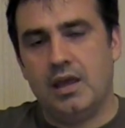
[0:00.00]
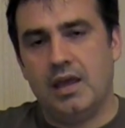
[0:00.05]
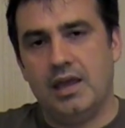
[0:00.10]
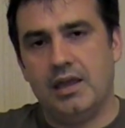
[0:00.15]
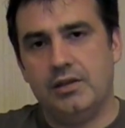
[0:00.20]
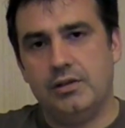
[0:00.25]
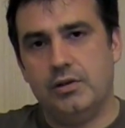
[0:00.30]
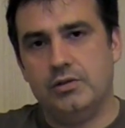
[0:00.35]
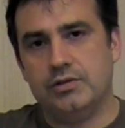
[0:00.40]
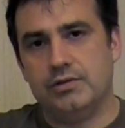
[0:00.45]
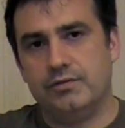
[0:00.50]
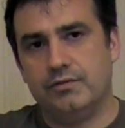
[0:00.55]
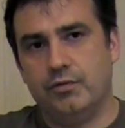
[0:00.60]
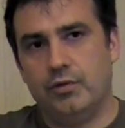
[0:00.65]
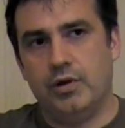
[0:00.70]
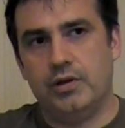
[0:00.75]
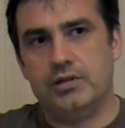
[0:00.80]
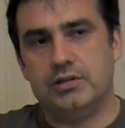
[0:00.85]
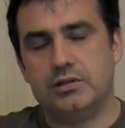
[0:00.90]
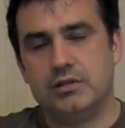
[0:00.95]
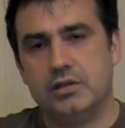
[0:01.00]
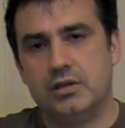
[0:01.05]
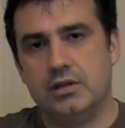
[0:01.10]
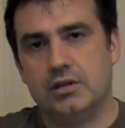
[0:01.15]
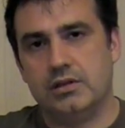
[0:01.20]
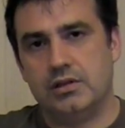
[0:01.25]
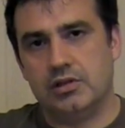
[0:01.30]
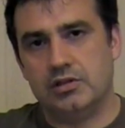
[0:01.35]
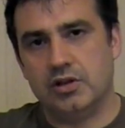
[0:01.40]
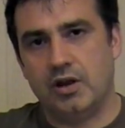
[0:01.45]
and using voice
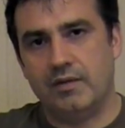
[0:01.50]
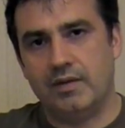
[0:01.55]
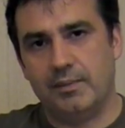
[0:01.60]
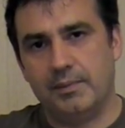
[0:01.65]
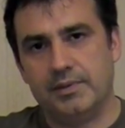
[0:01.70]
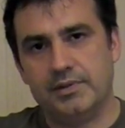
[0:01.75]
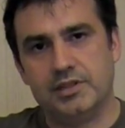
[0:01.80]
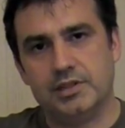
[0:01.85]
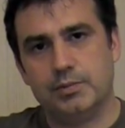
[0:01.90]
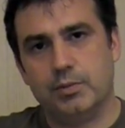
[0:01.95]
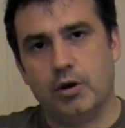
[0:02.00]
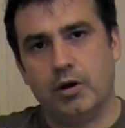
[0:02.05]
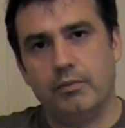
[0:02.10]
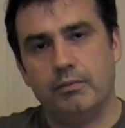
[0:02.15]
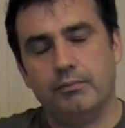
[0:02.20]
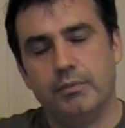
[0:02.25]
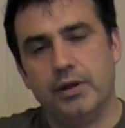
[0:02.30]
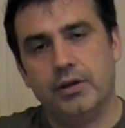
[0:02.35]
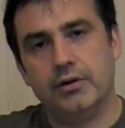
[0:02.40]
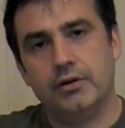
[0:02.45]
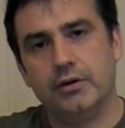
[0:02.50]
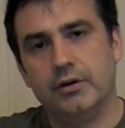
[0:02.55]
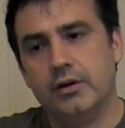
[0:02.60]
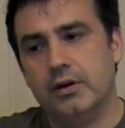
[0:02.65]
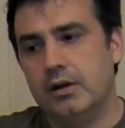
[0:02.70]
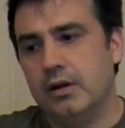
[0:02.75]
to solve that business problem better.